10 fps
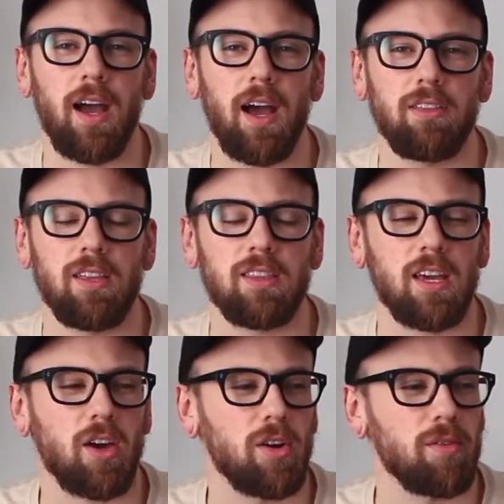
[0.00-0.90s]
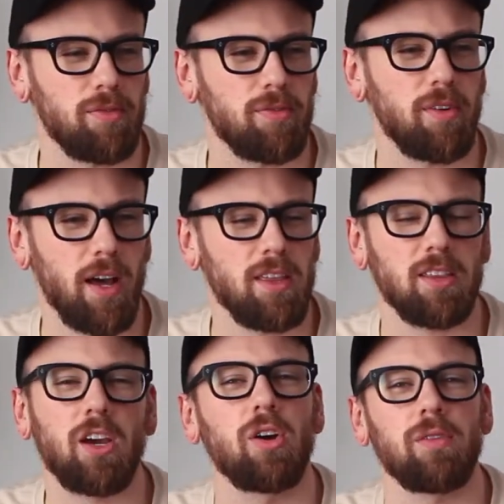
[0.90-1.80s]
I think they could have. I think
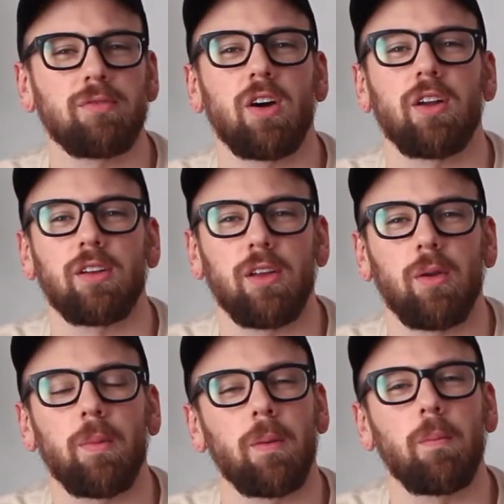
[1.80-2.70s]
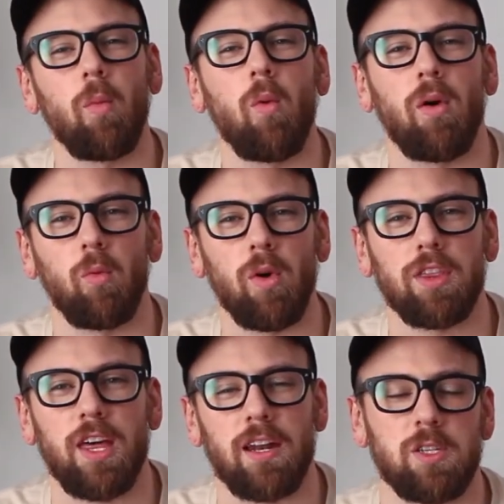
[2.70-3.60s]
they could have done a little bit more
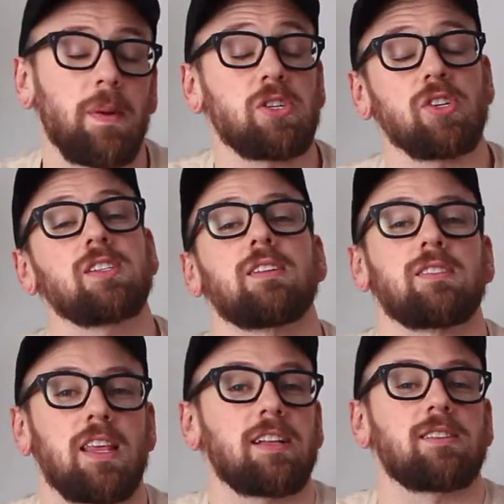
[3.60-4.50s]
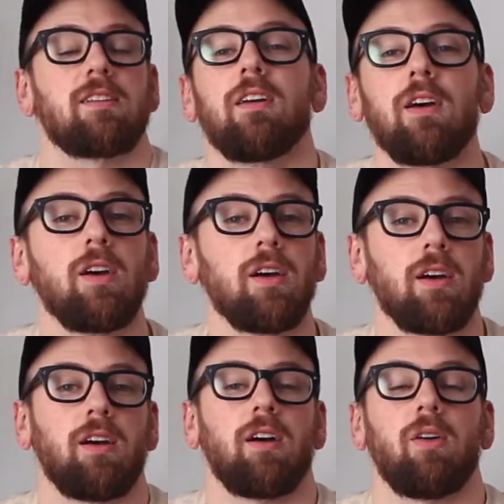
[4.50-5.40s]
with that, especially since that's
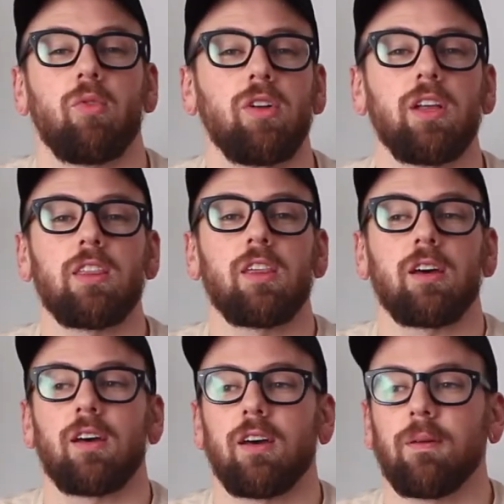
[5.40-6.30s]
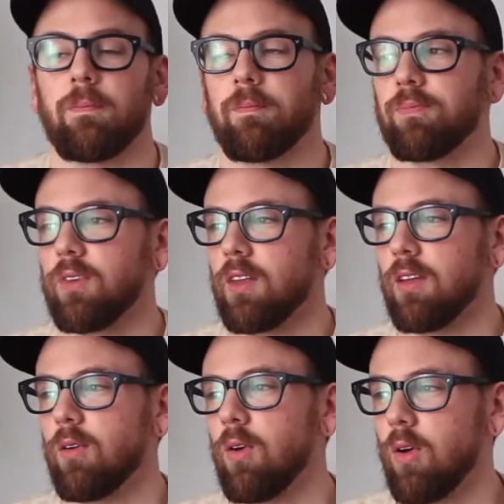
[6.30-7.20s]
really
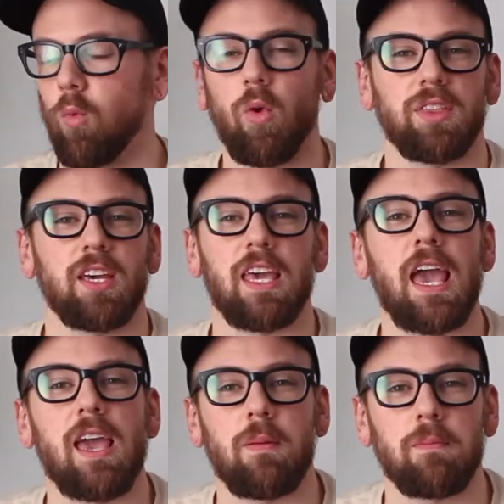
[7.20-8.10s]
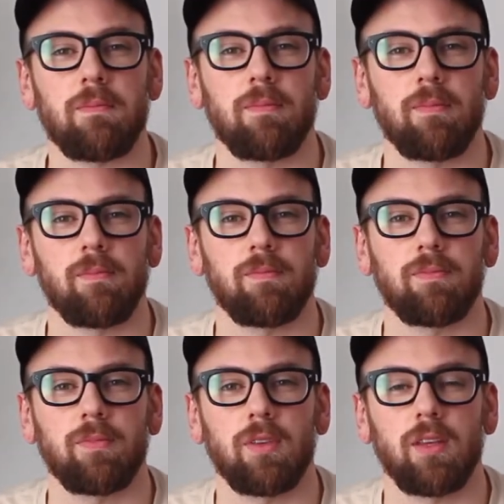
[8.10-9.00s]
what the game
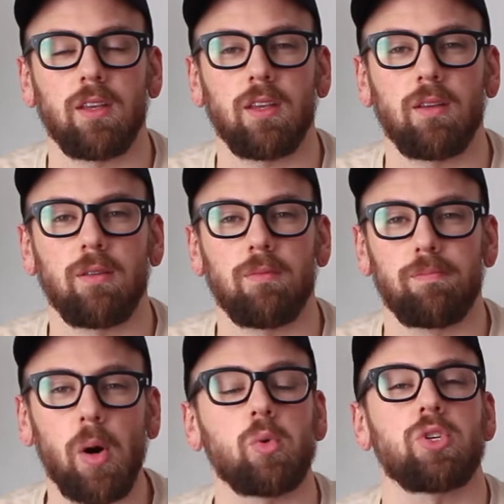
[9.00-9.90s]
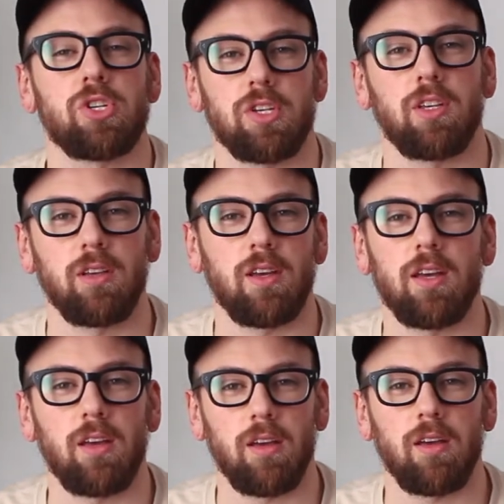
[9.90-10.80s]
boasts
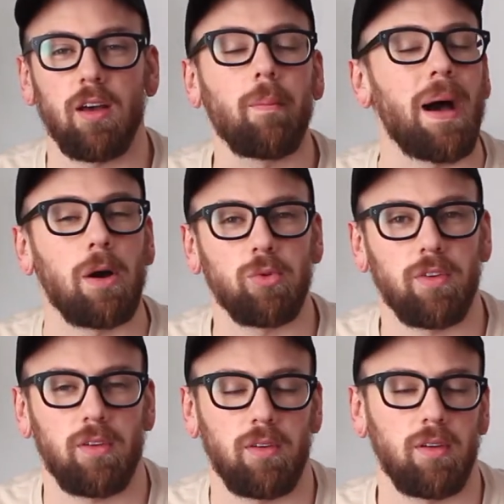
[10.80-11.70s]
about.